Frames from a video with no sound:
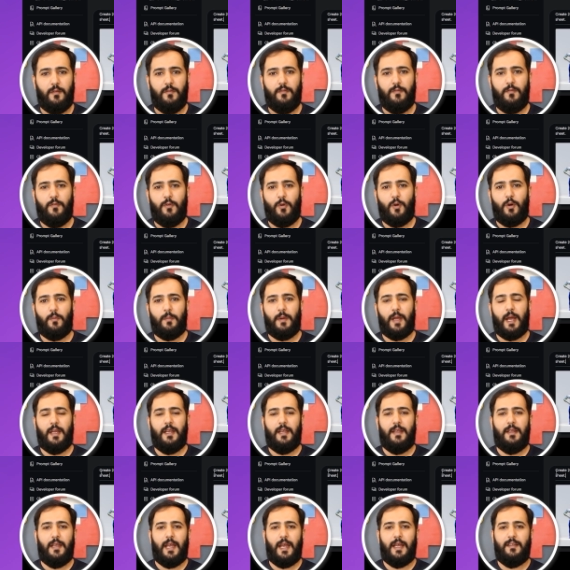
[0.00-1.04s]
Format
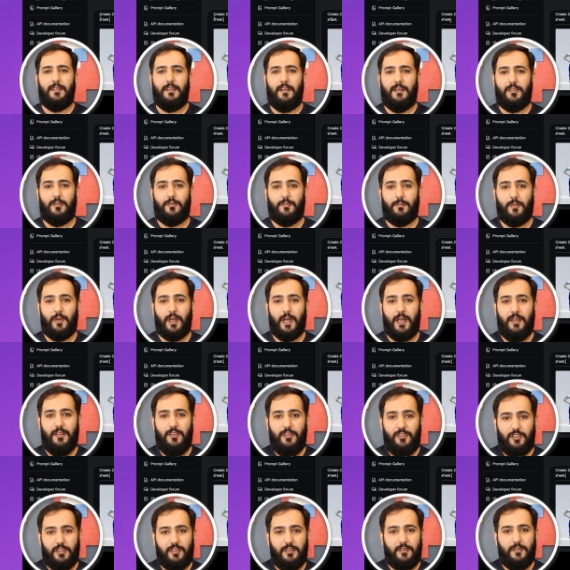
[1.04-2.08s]
it as a Sprite
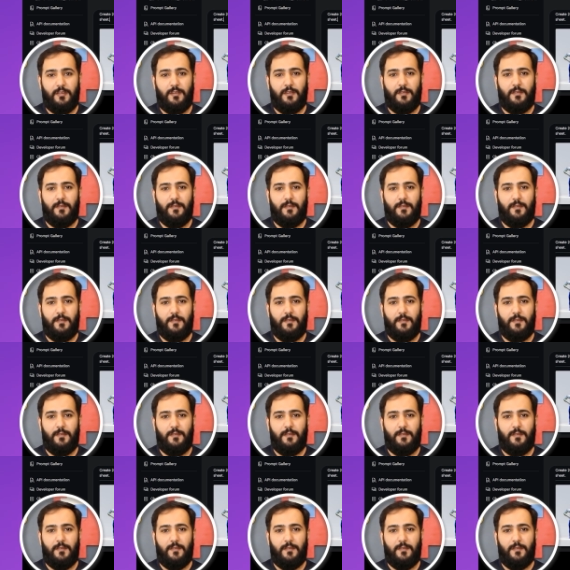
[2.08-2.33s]
sheet.